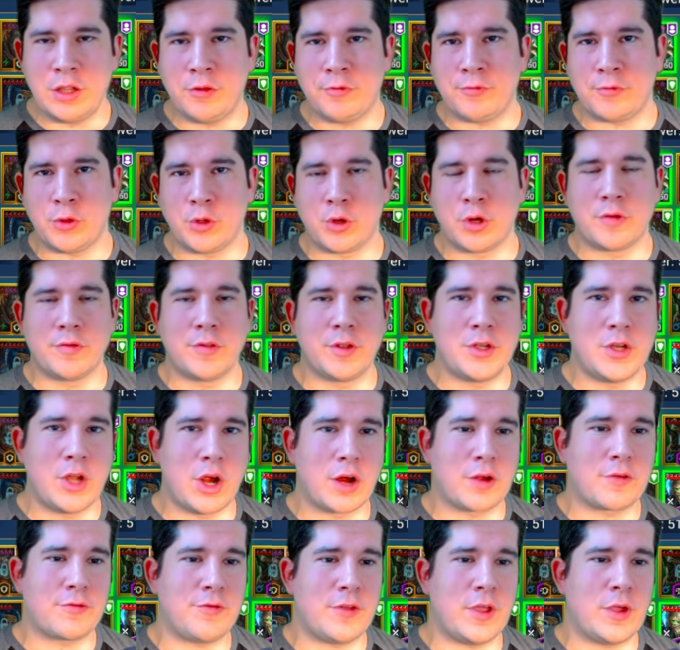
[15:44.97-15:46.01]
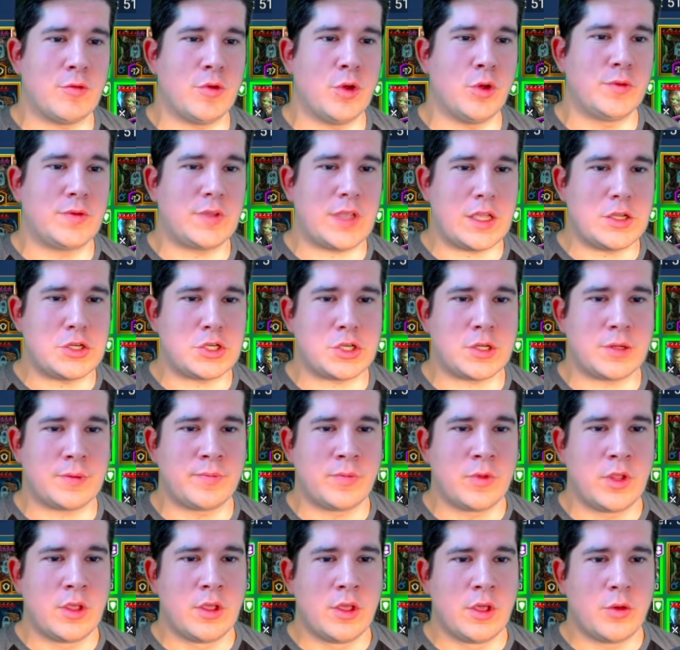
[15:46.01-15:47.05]
floor of the Dark Fae rotation.
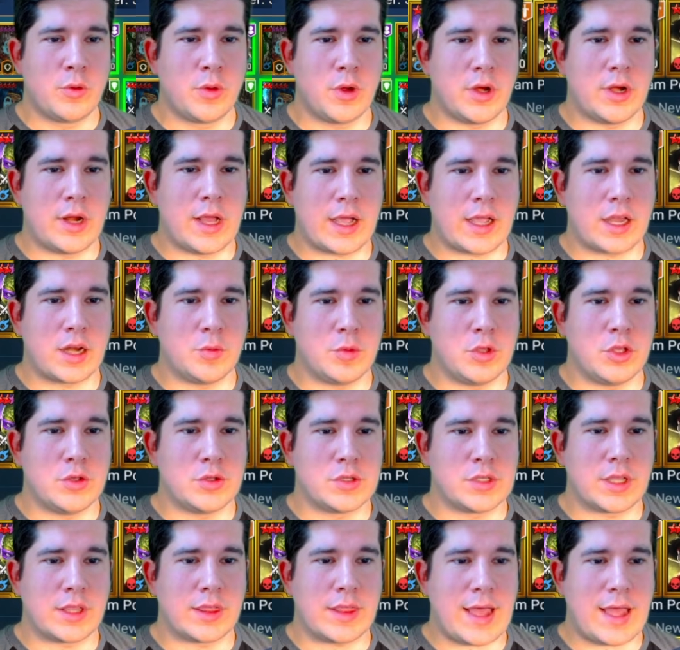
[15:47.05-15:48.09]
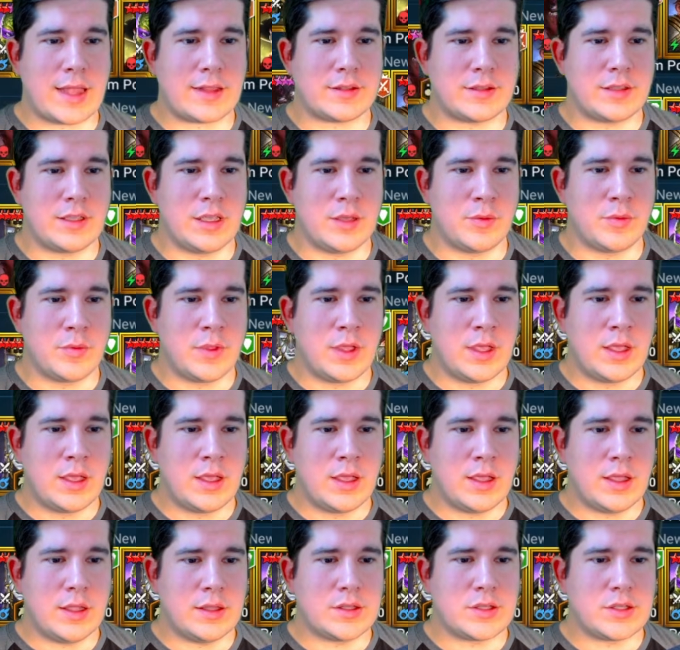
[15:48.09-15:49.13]
We are not going to be using that team.
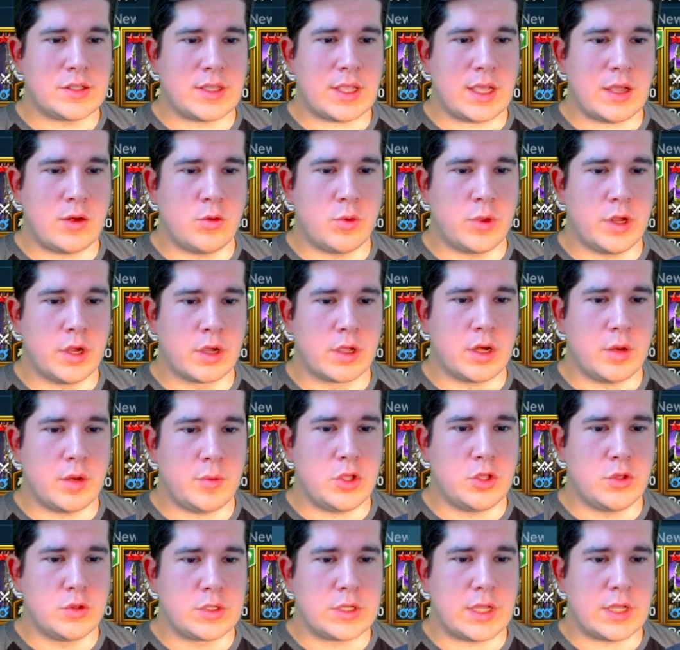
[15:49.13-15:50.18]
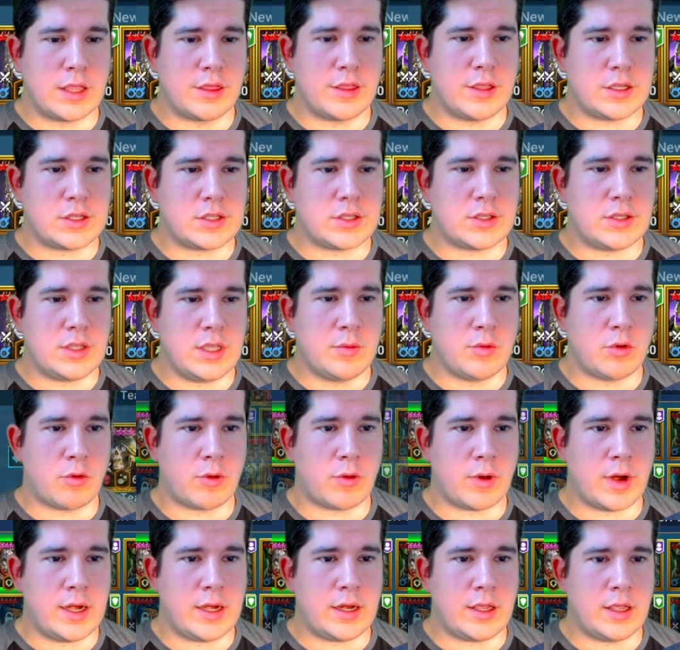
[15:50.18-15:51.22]
Instead, we are going to be using this team
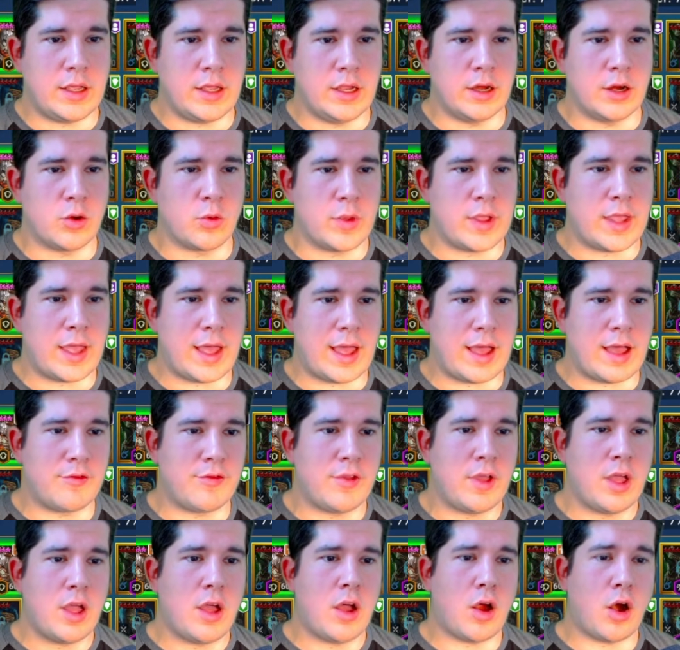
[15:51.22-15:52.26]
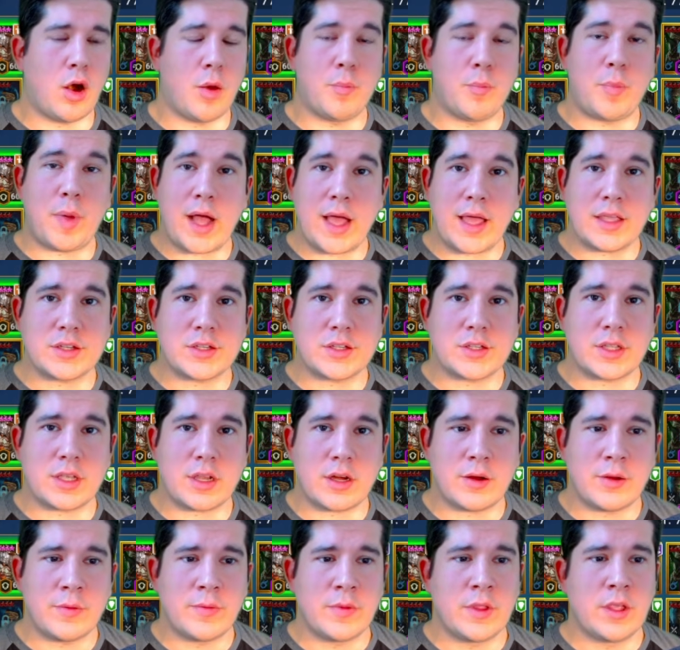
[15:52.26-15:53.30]
right here. We have our bias
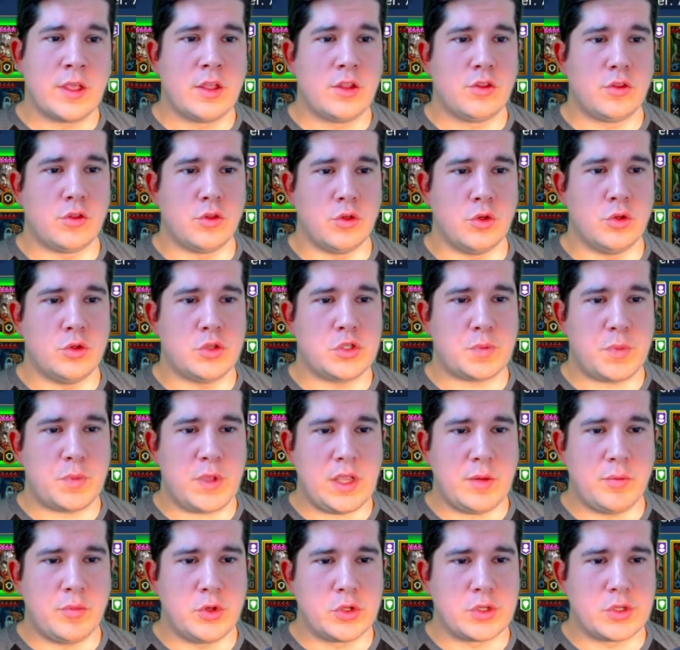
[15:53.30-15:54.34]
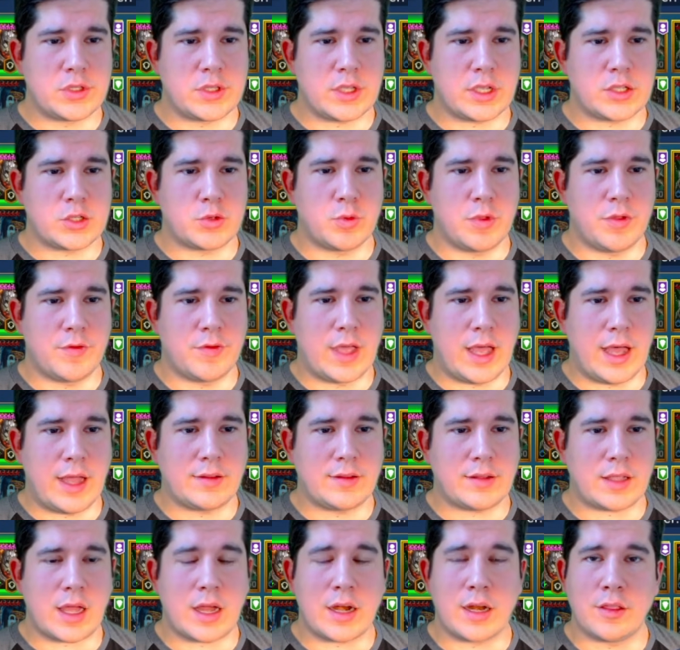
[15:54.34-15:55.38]
there to speed boost us. We've got
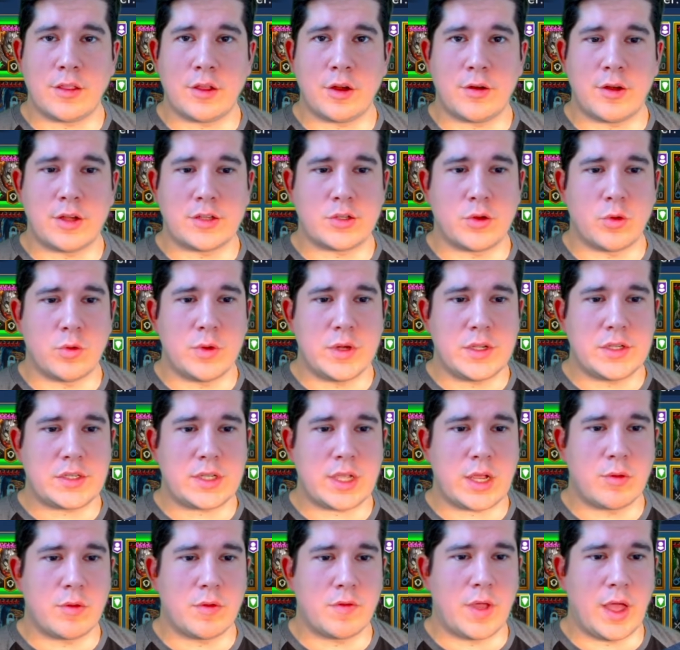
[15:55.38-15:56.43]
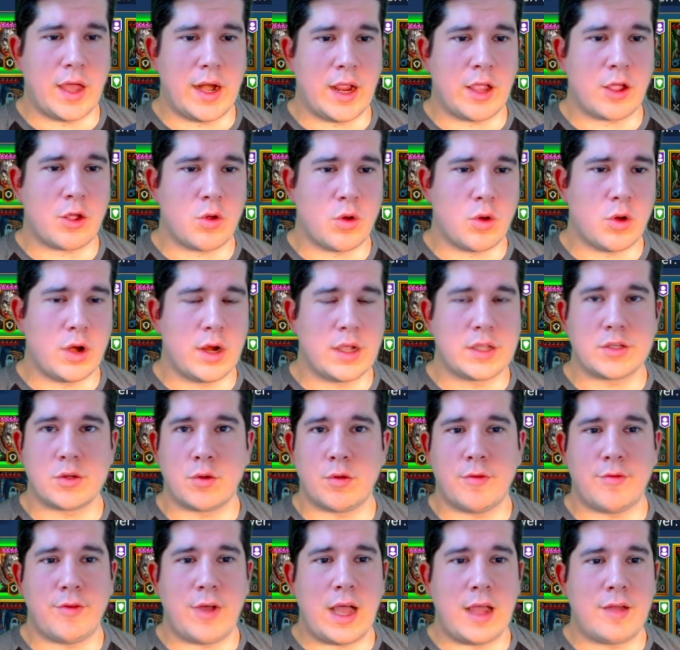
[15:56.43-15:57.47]
Donnie there as a reset. We've got Ancora as a
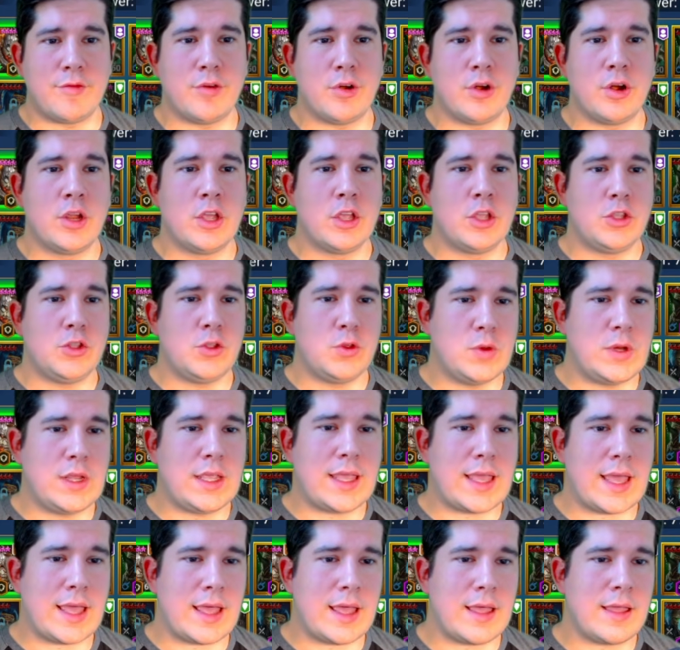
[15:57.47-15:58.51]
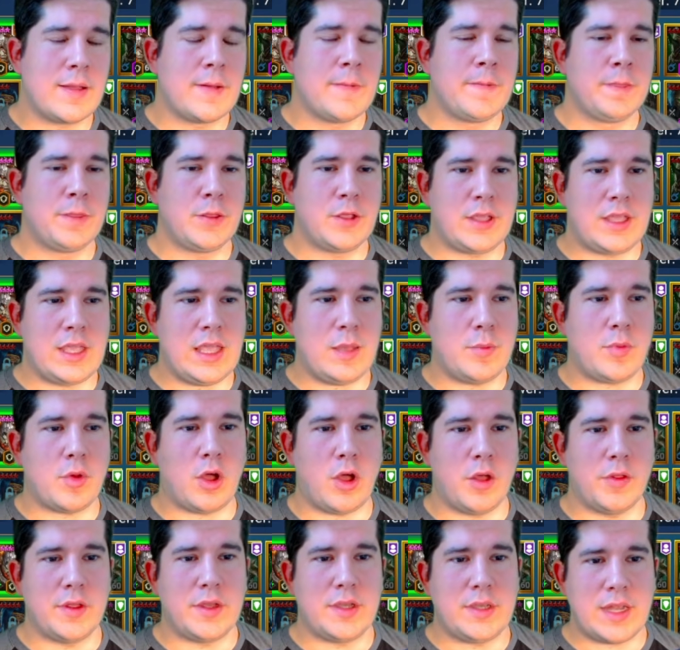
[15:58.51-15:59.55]
reviver. UDK to keep
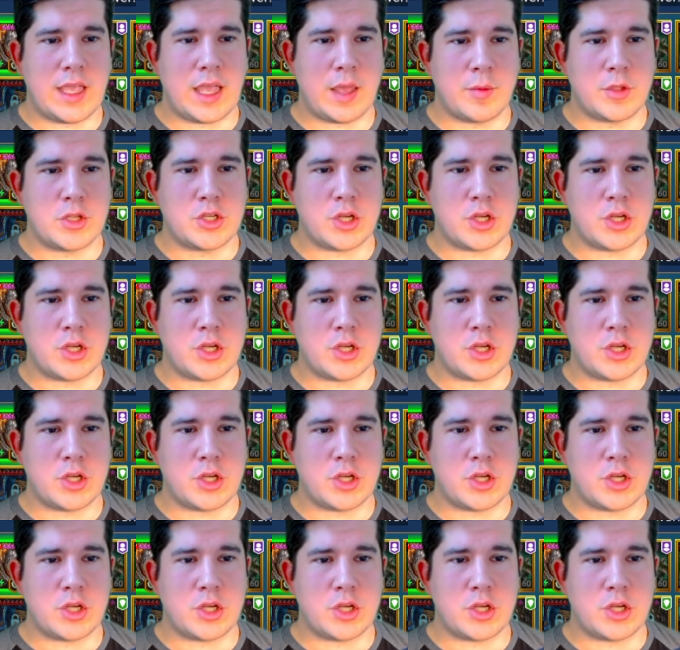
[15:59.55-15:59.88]
all the damage